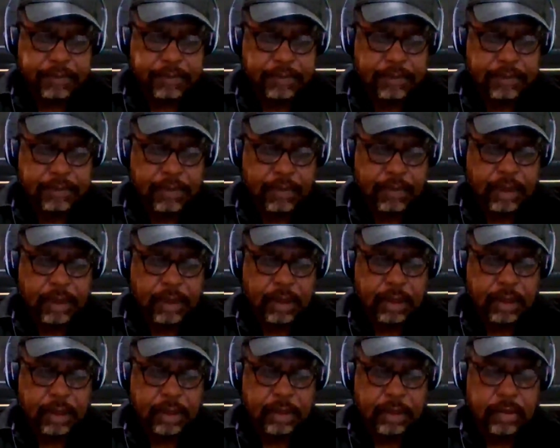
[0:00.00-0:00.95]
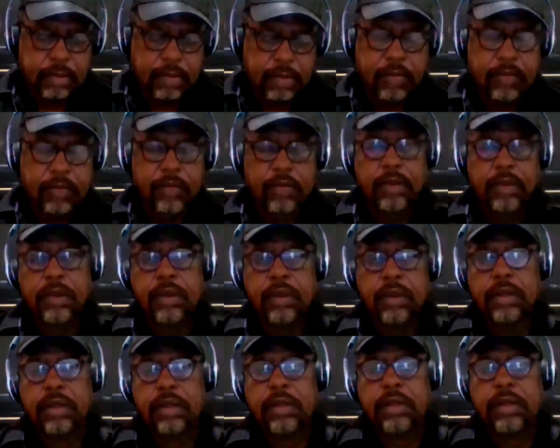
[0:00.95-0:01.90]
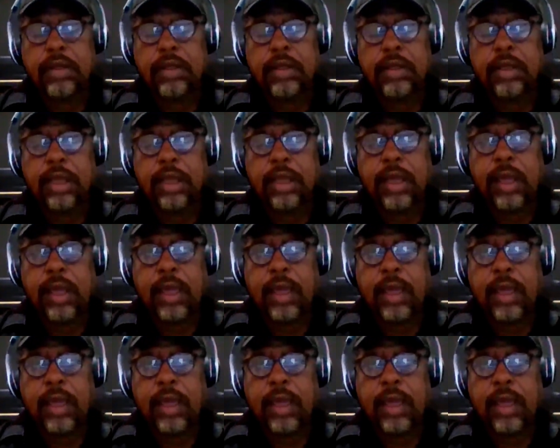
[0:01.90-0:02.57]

(no one is talking)